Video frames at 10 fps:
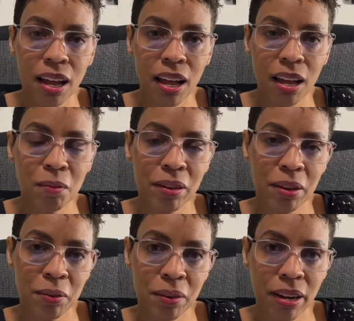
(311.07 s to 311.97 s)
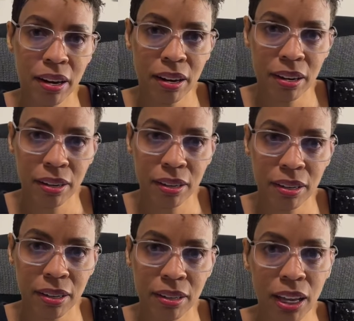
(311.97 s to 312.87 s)
"I'm at work"?
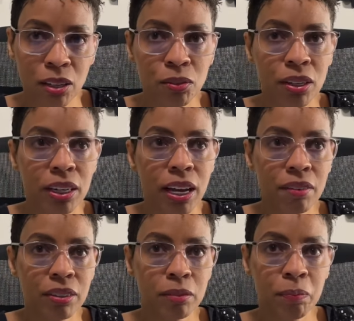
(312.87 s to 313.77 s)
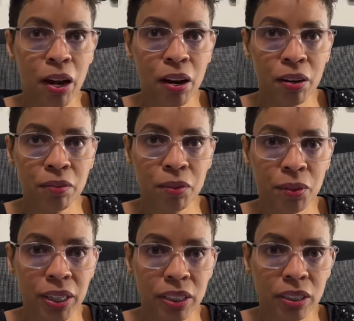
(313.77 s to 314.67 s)
Like, you trying to have this purr
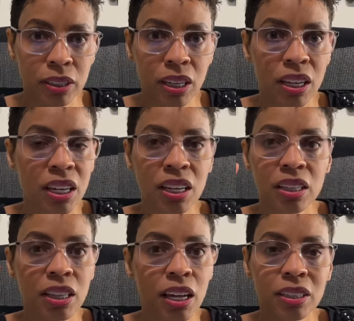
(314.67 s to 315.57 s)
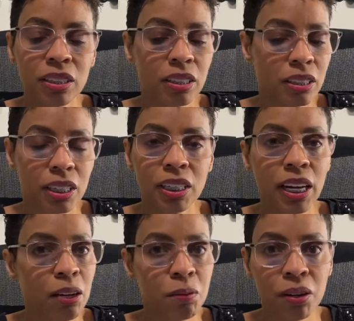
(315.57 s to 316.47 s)
voice. That look, it
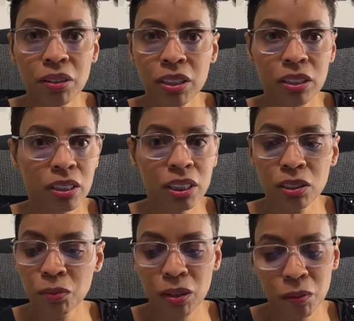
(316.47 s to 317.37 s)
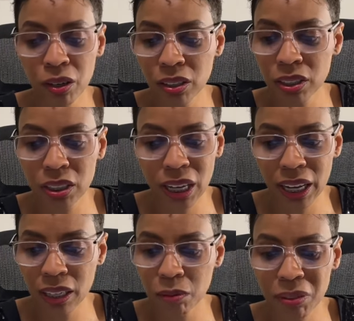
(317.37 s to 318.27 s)
ain't working. At least it wasn't working
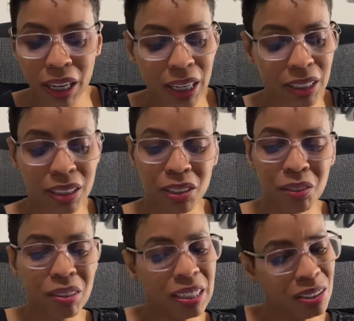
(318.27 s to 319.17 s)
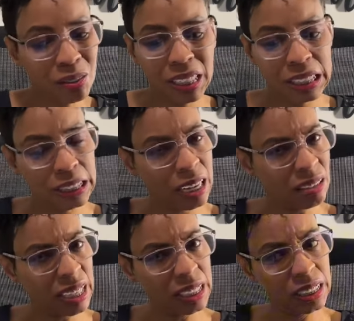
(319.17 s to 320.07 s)
tonight. But like I said, Ernesto, he didn't
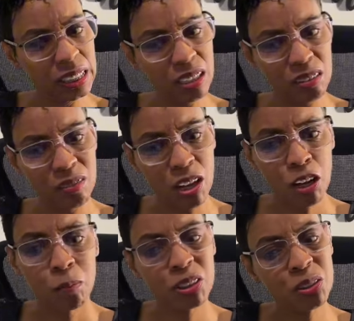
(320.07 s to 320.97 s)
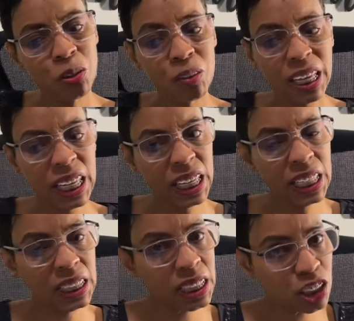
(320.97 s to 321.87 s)
sound like himself. But you know, they get in
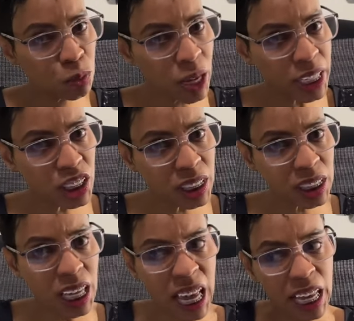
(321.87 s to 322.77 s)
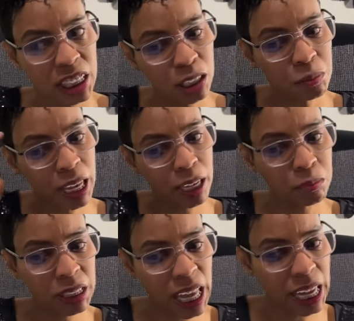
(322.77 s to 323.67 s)
these situations, and
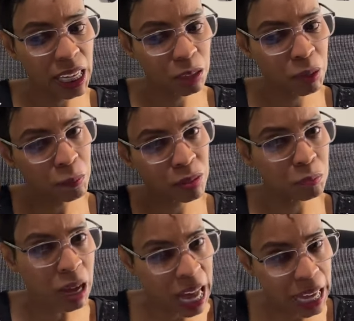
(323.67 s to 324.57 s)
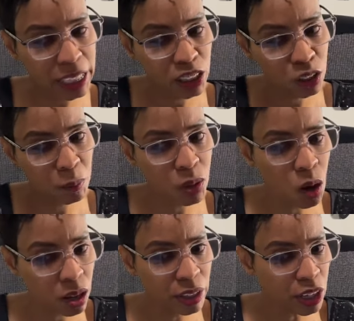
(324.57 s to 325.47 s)
sometimes, like, people's minds don't be
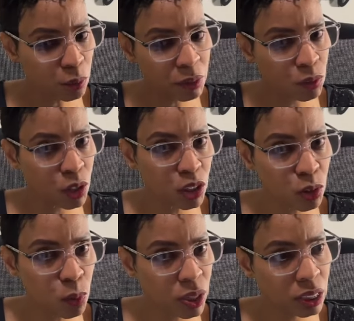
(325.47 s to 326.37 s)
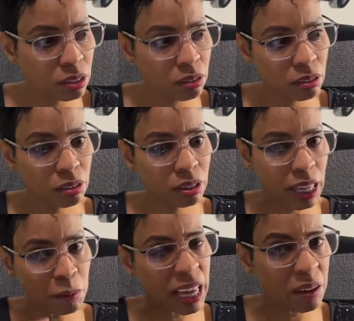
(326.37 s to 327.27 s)
all there, and before you know it,
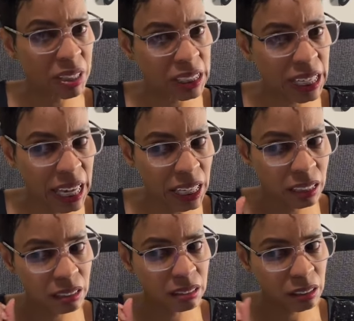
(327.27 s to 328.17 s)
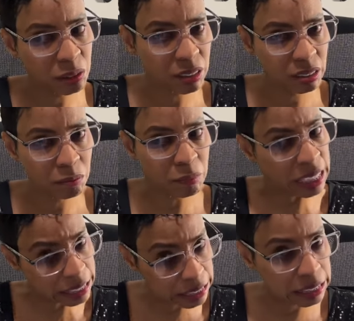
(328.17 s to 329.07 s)
they be having to take certain
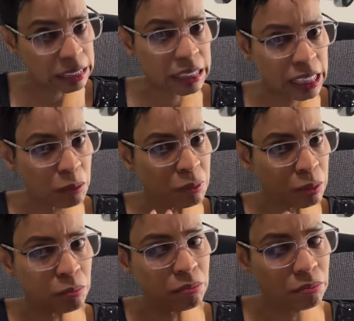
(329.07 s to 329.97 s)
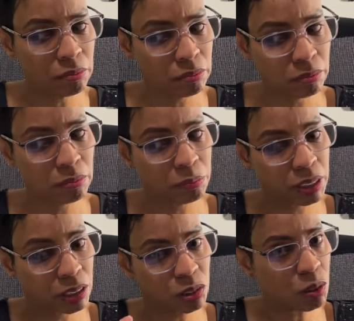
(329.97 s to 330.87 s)
medicines to keep them.
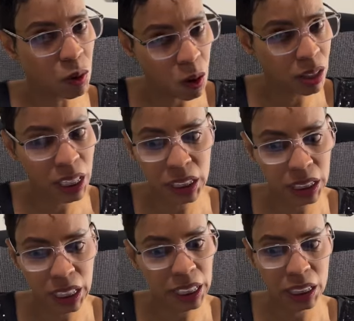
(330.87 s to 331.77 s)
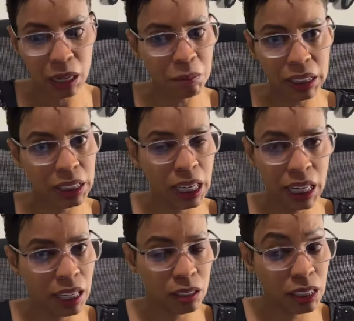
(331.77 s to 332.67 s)
But you know, all things alleged. I'm not saying
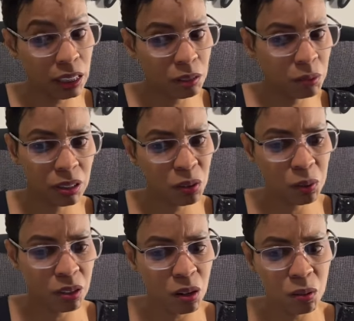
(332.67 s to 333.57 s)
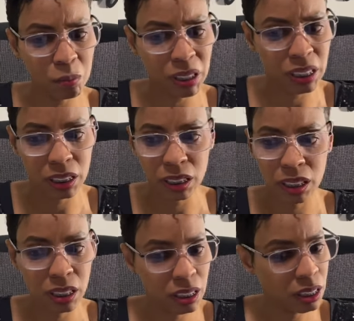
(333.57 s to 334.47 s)
that is what's going on, but
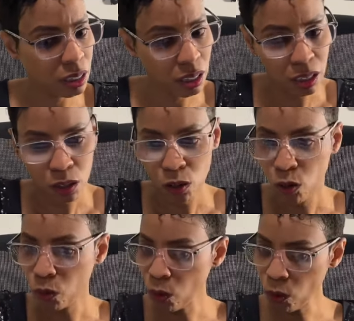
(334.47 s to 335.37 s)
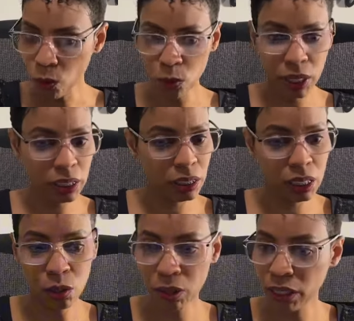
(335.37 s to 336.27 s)
whoo, they
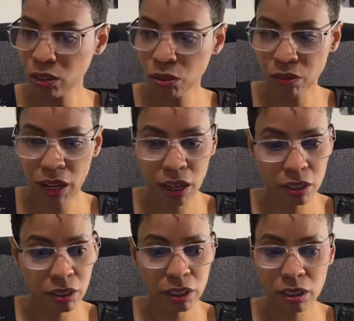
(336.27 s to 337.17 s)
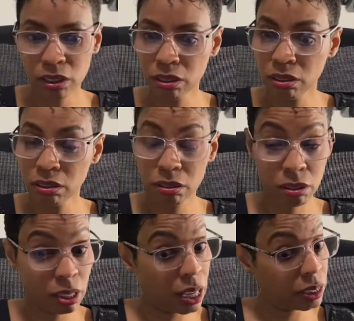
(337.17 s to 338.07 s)
said, okay, so far
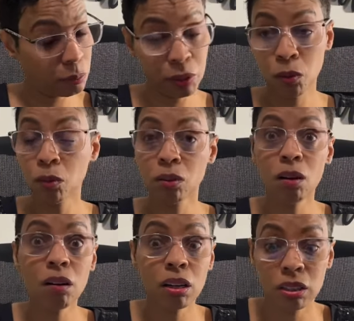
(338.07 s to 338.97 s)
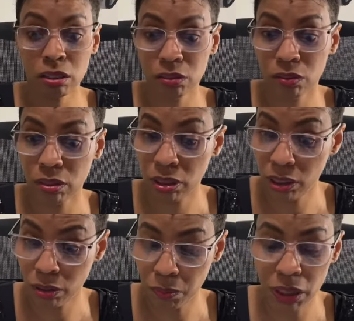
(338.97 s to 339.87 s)
this has been going on.
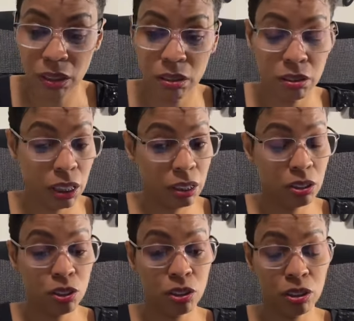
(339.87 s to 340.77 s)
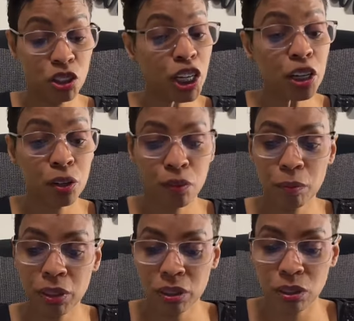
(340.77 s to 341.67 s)
He's been in jail
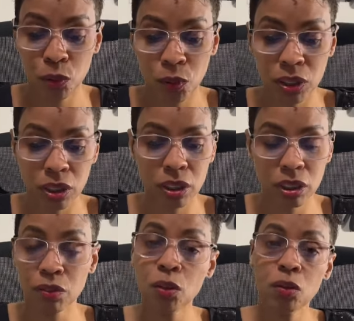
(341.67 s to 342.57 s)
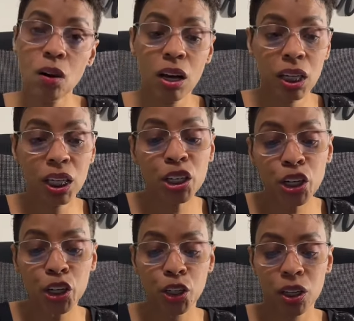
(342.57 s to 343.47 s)
from this, according to this phone call, a
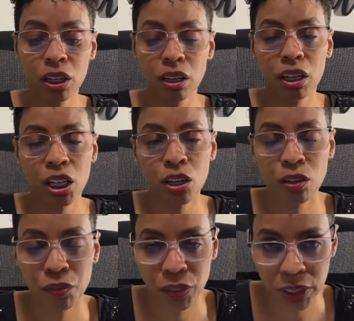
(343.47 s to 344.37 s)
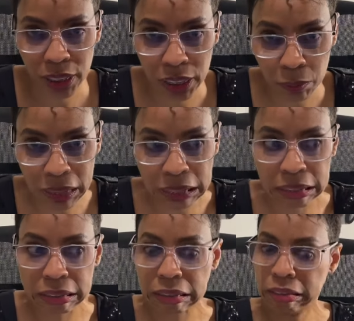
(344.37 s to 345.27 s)
year or 6
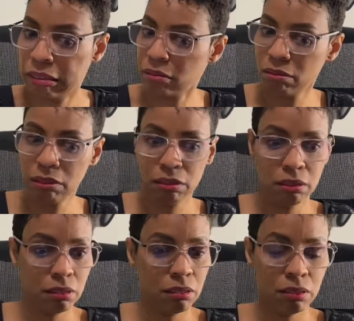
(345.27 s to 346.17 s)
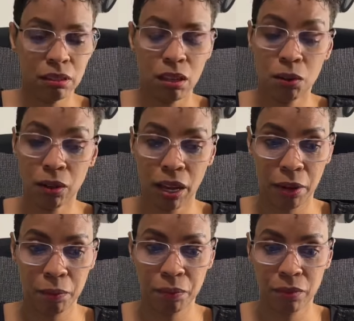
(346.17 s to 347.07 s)
months.
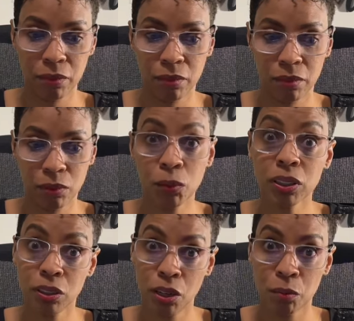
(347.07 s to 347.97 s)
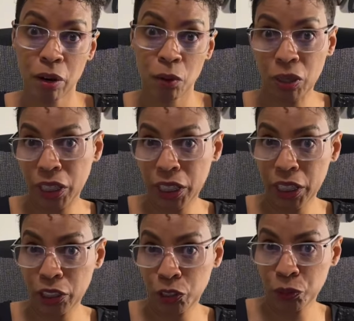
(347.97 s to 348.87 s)
Okay, what's another part we can
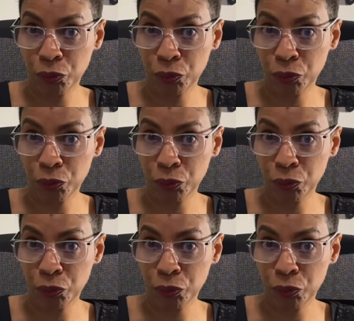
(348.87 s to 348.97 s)
get into?